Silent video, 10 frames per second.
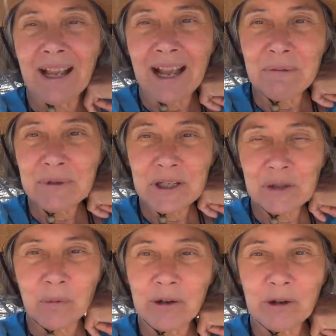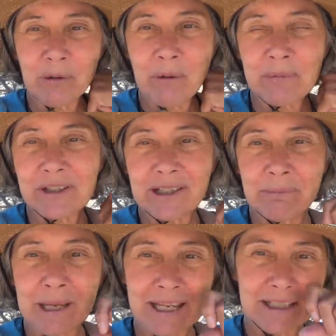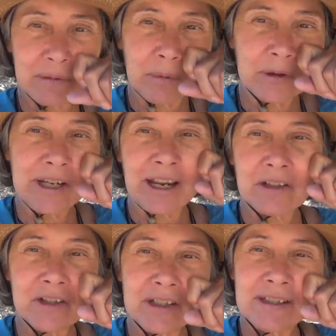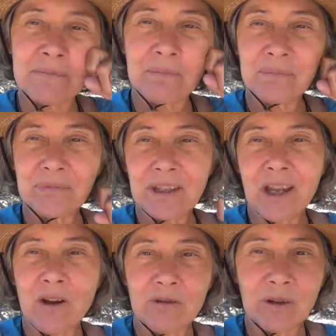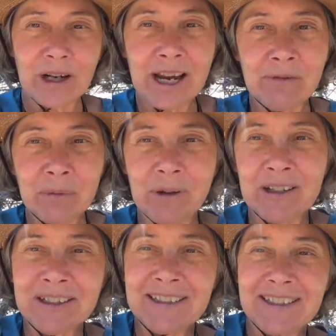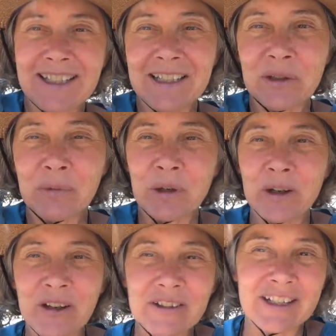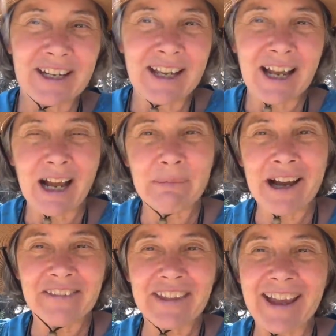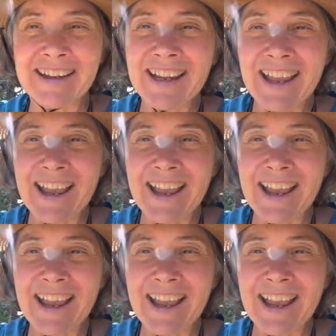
I was just wondering what was the best protection for everyone in the world about that.